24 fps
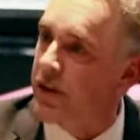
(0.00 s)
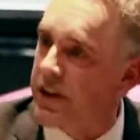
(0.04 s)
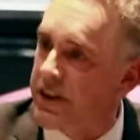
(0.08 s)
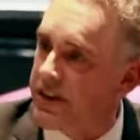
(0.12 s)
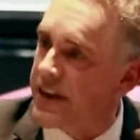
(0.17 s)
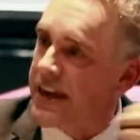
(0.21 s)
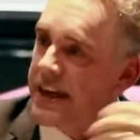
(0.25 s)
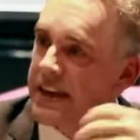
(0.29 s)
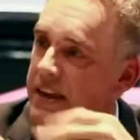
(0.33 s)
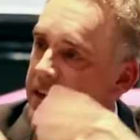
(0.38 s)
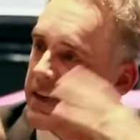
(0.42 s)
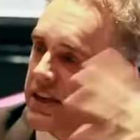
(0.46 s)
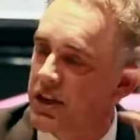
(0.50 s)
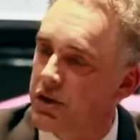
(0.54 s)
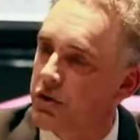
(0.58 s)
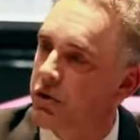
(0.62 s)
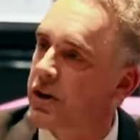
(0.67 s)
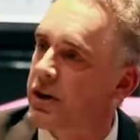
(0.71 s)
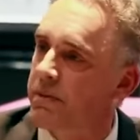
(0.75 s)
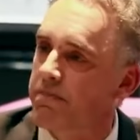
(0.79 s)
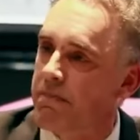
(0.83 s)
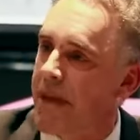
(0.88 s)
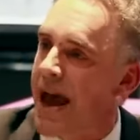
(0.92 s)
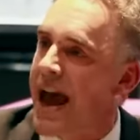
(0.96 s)
everything that
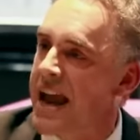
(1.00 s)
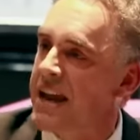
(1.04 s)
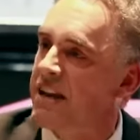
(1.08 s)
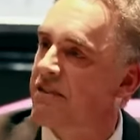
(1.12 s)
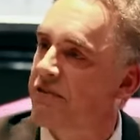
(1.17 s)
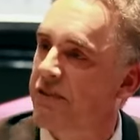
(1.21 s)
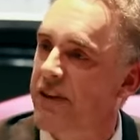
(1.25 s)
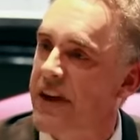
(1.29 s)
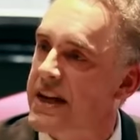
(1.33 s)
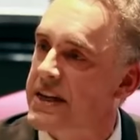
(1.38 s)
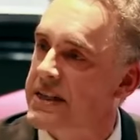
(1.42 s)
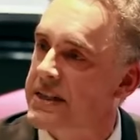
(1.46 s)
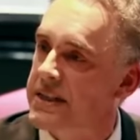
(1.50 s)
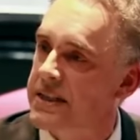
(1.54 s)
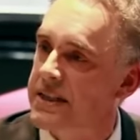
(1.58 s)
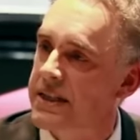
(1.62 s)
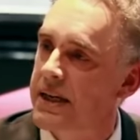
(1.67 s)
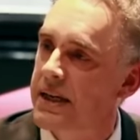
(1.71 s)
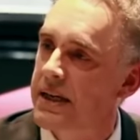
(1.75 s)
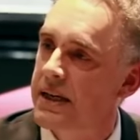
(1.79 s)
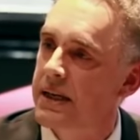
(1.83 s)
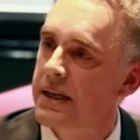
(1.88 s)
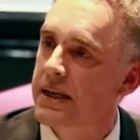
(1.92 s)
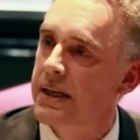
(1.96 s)
you could manifest.
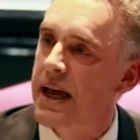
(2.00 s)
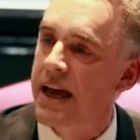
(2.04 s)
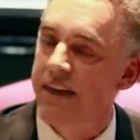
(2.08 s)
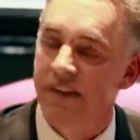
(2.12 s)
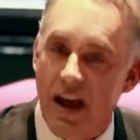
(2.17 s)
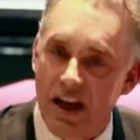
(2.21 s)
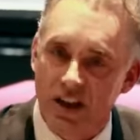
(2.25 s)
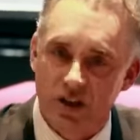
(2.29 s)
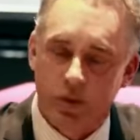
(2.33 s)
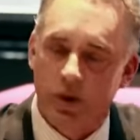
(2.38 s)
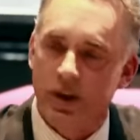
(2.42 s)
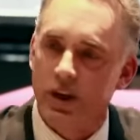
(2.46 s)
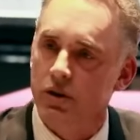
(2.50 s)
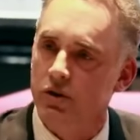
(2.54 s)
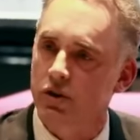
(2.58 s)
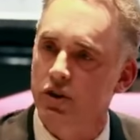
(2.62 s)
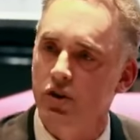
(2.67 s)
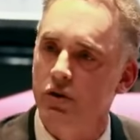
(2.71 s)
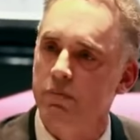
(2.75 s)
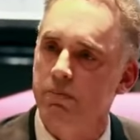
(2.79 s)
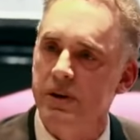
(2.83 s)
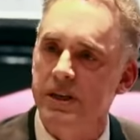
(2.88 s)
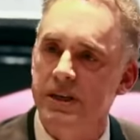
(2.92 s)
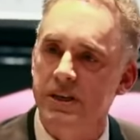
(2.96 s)
And that's what
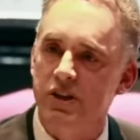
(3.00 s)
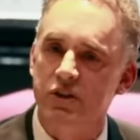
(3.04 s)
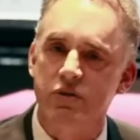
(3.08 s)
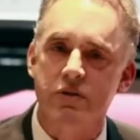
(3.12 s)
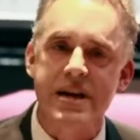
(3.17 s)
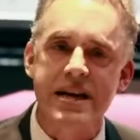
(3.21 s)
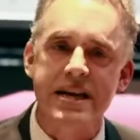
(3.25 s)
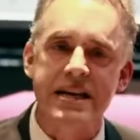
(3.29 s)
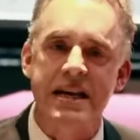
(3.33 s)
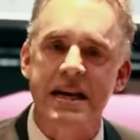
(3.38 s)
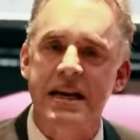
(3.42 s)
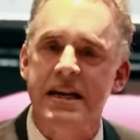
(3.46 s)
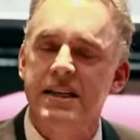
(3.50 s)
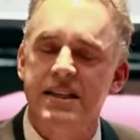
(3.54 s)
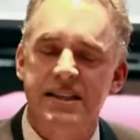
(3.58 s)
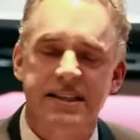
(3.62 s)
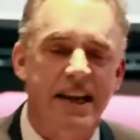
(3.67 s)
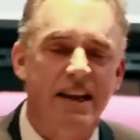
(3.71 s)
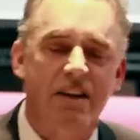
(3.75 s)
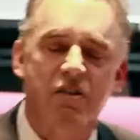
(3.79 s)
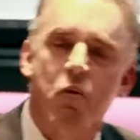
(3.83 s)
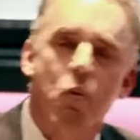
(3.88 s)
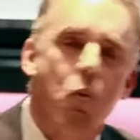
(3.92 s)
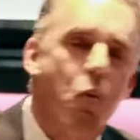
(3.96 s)
you should be doing
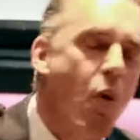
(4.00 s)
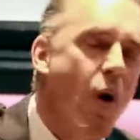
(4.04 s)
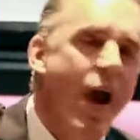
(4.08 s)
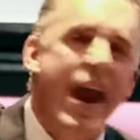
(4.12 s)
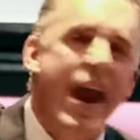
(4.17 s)
instead of